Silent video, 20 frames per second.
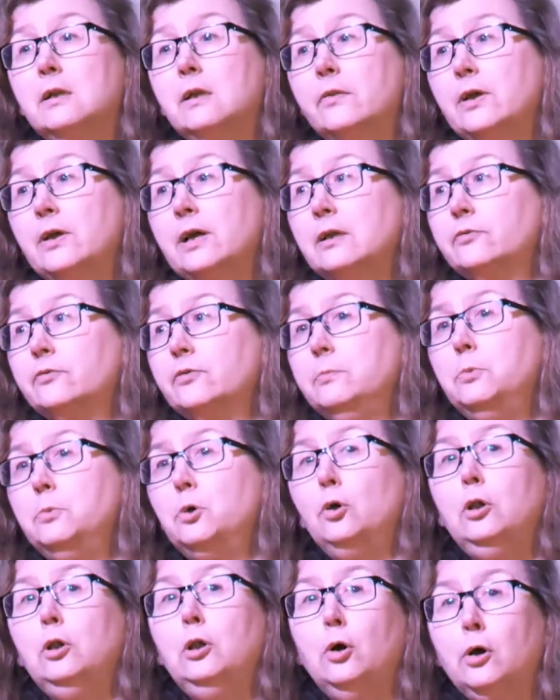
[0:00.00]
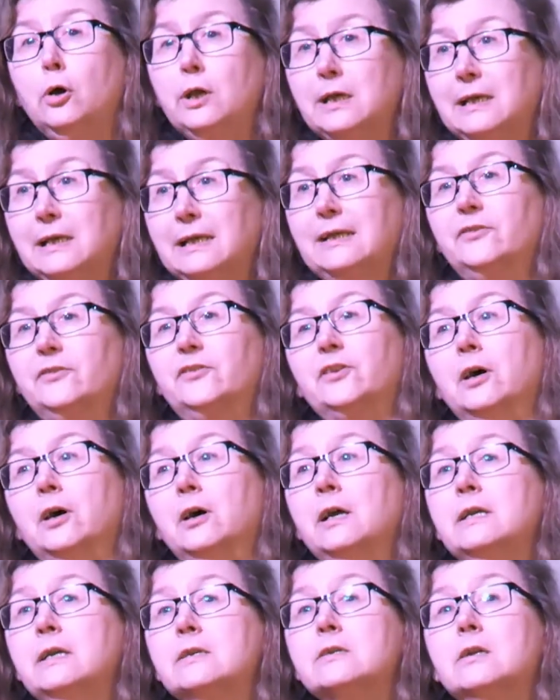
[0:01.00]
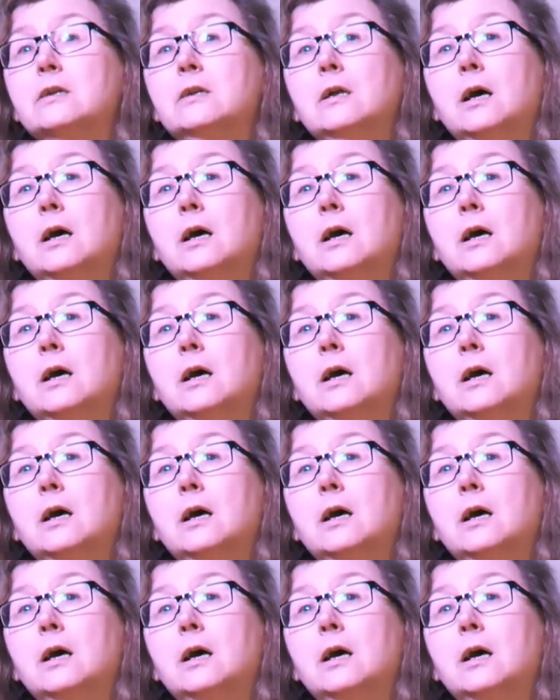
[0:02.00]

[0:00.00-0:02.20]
That's a more lawyerly site.